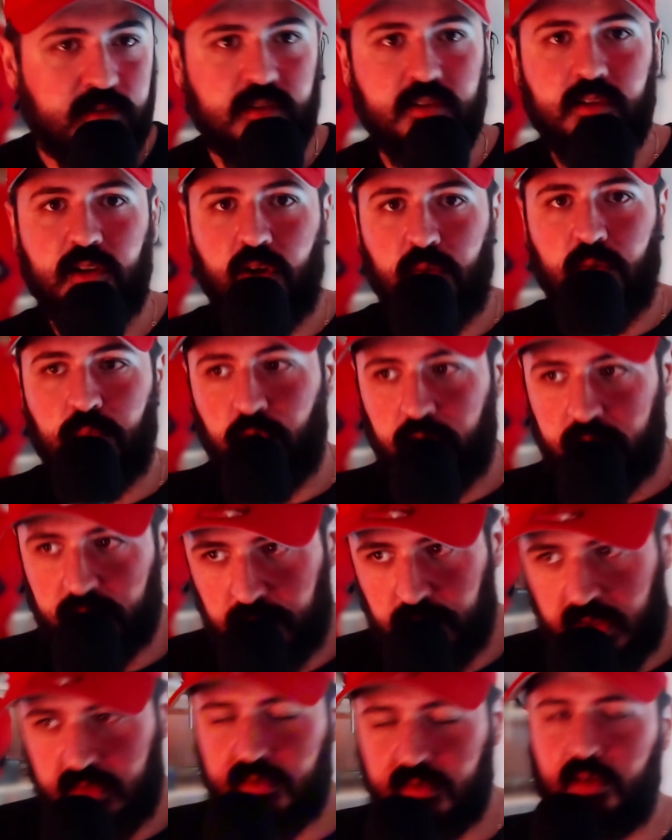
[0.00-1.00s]
is a lot more
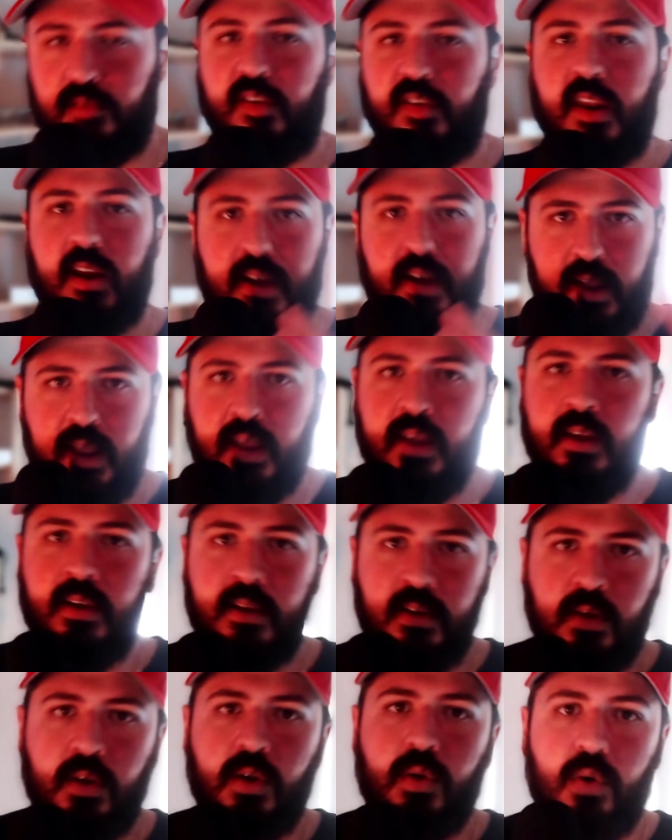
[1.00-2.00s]
expensive, and I
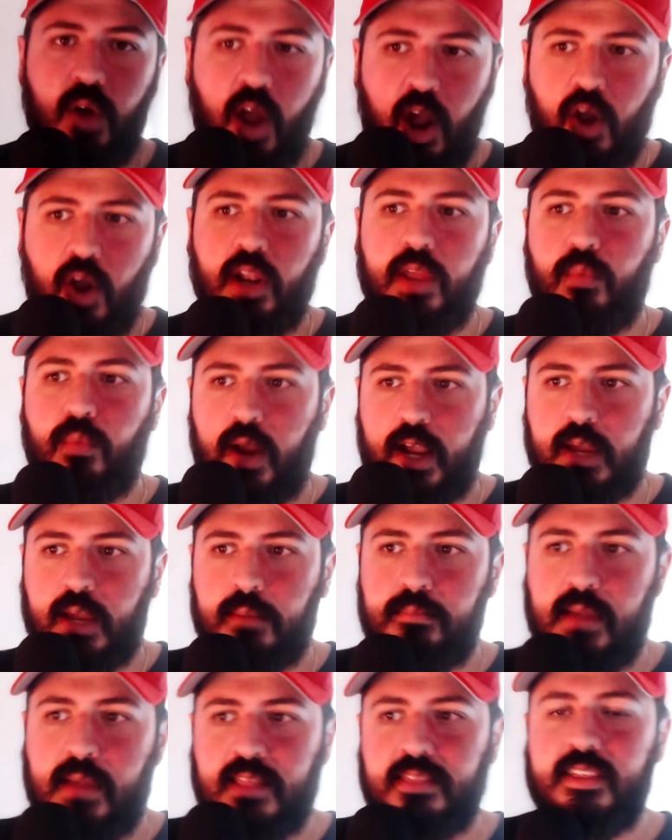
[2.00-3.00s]
only
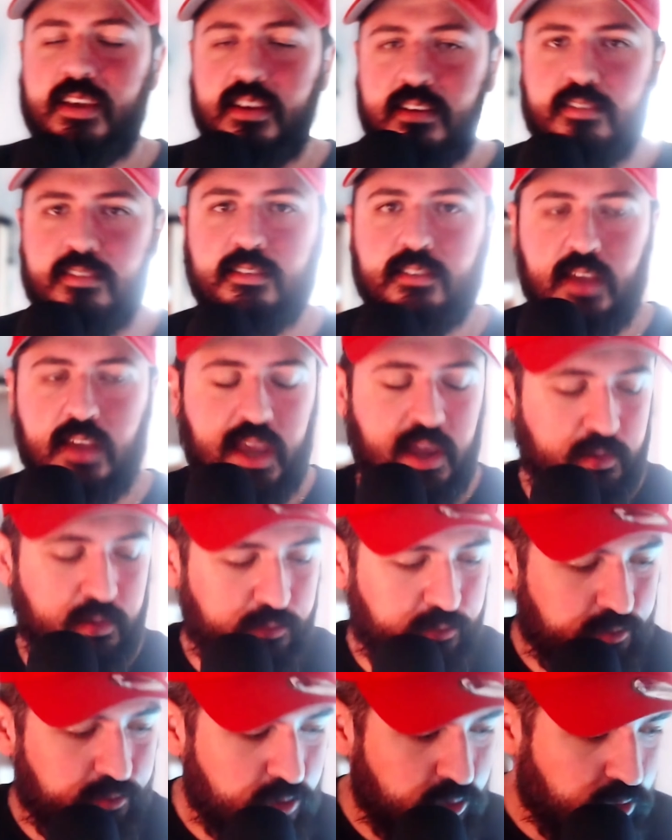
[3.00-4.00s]
recommend this
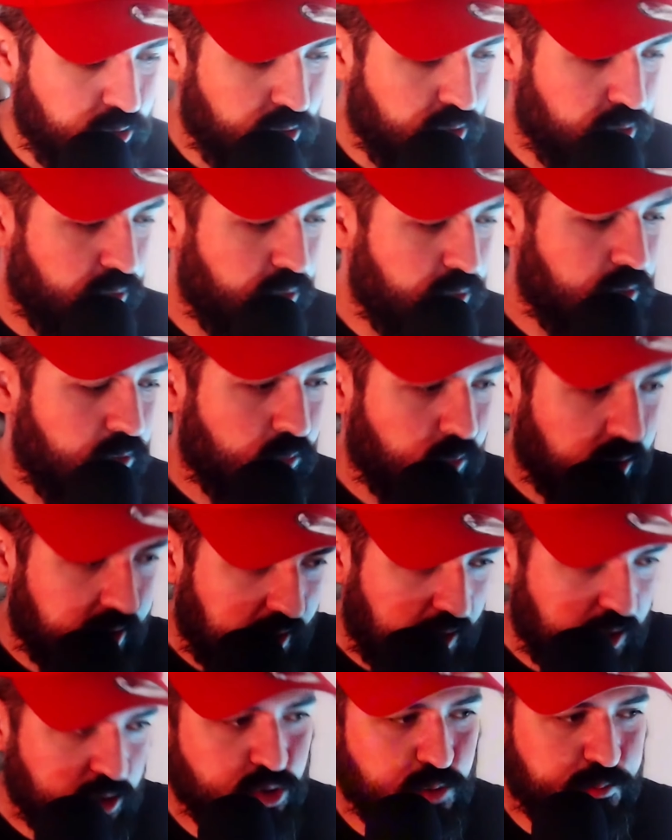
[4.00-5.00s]
if you
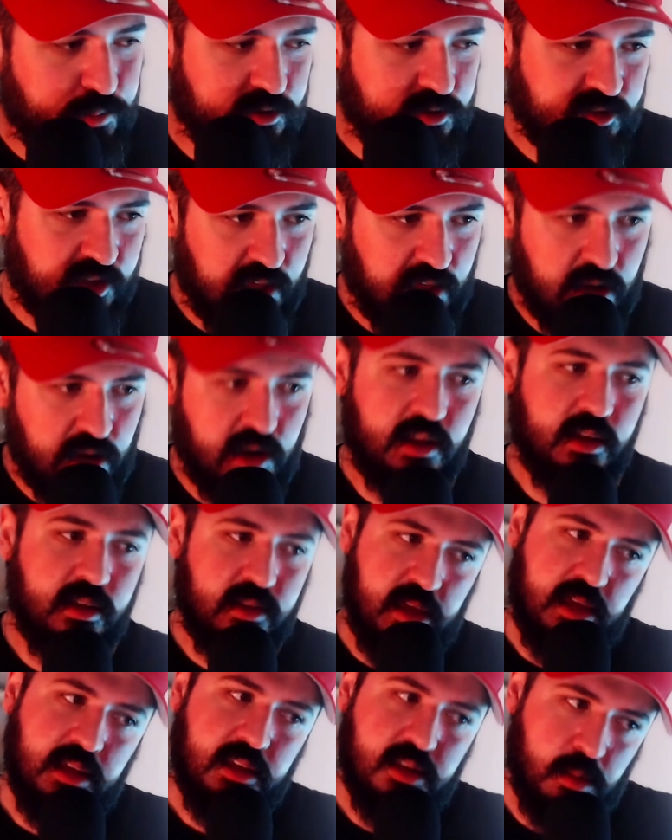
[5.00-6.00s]
100%
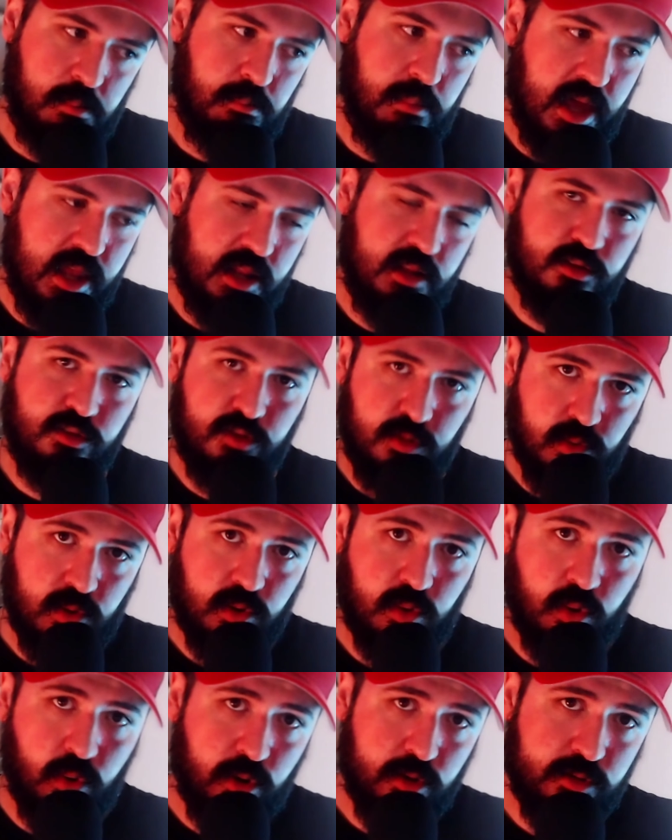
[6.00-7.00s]
can commit to a
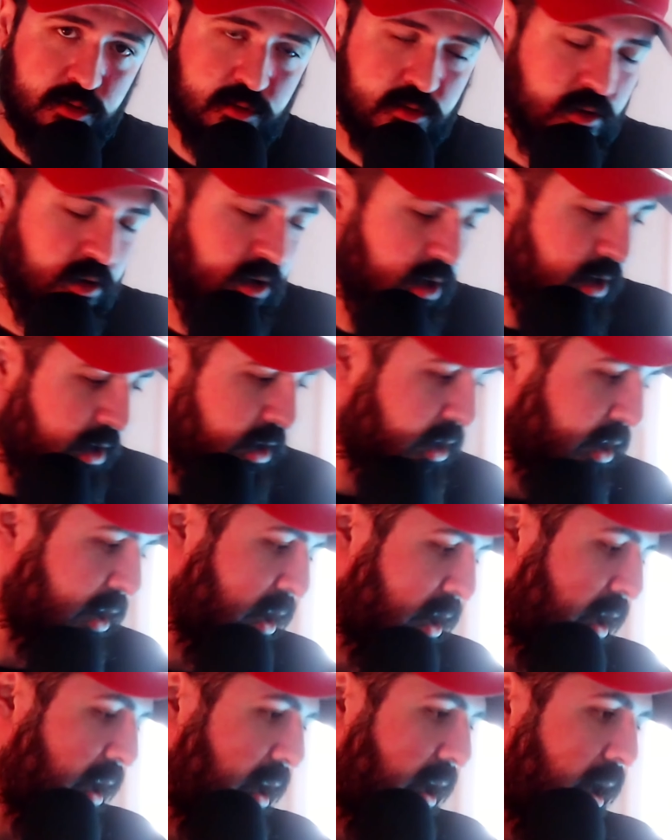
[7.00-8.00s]
course.
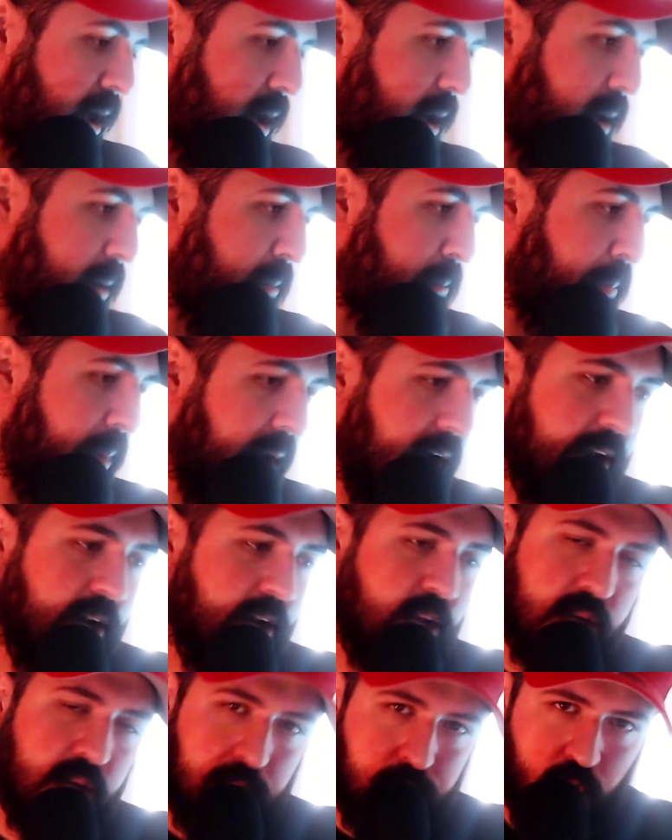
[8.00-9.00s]

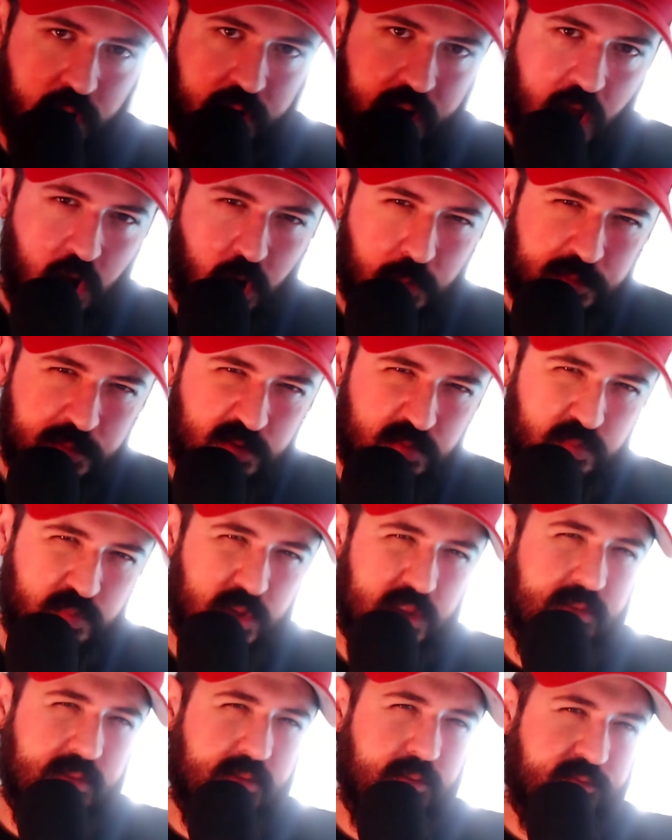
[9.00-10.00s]
But Gumroad helps
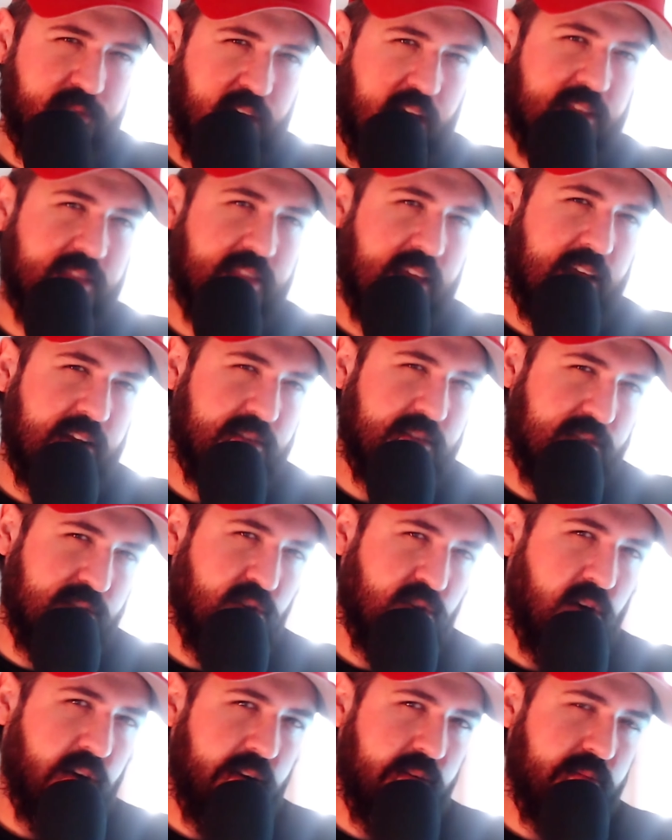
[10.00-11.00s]
with the fact that it's
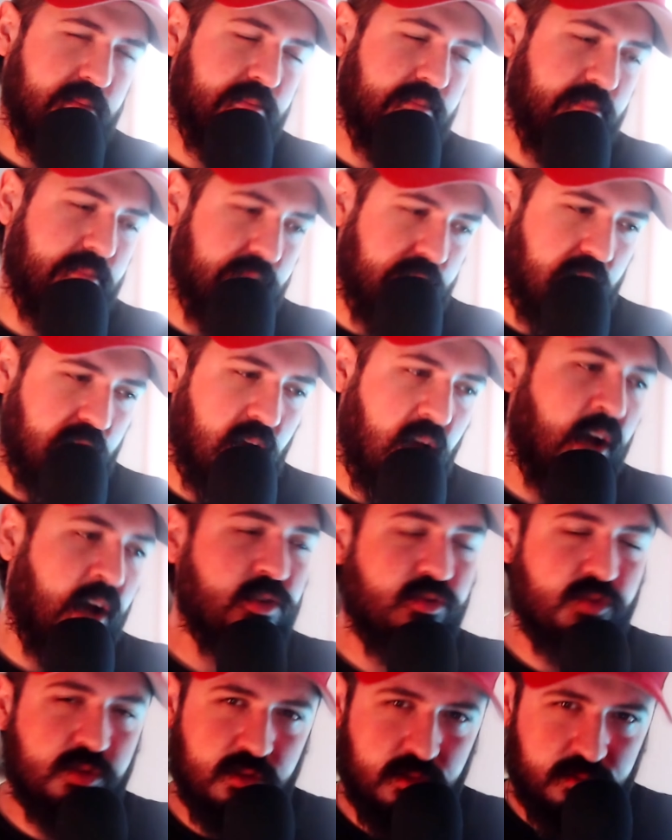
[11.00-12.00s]
not
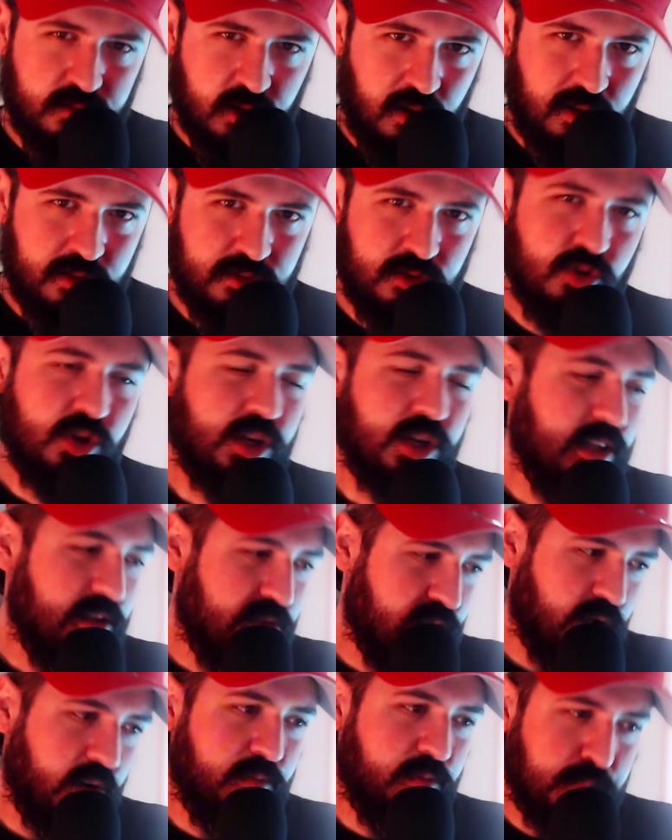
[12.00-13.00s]
hundreds of dollars and you can
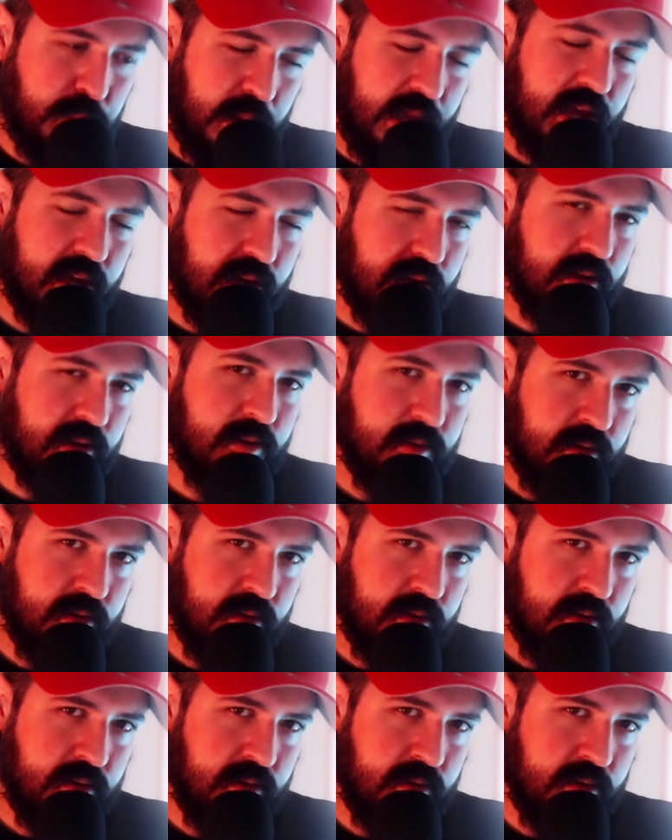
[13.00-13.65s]
sort of pick